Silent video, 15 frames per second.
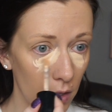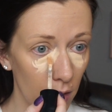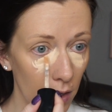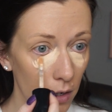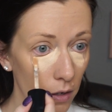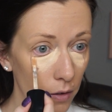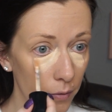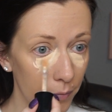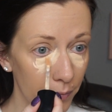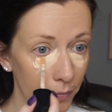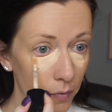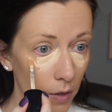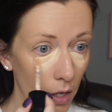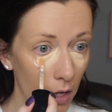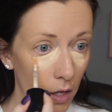you know,
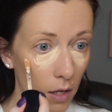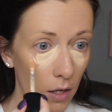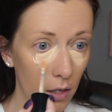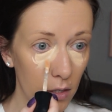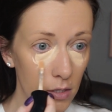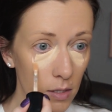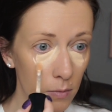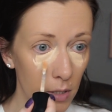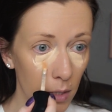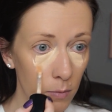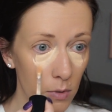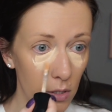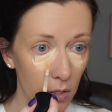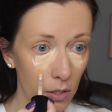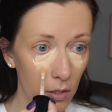
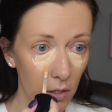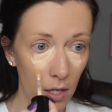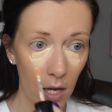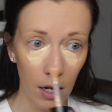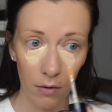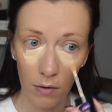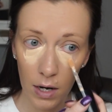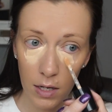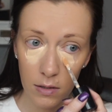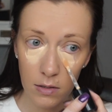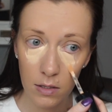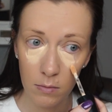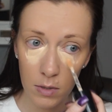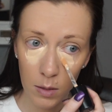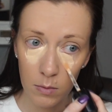sometimes you get it right and
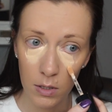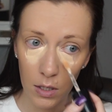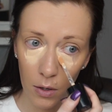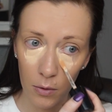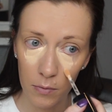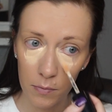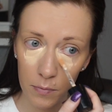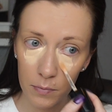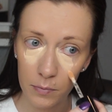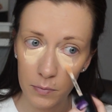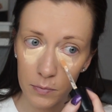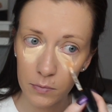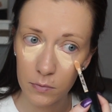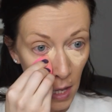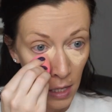sometimes you don't.
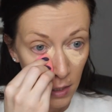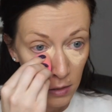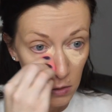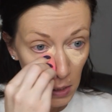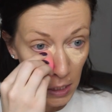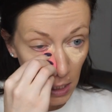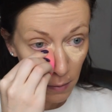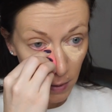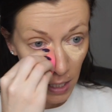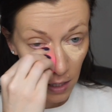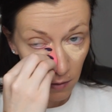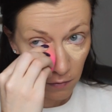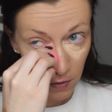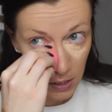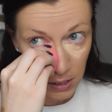So I thought it'd be
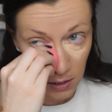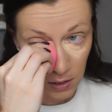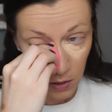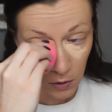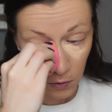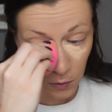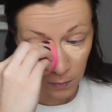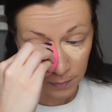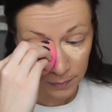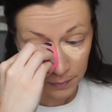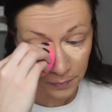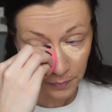kind of fun to do.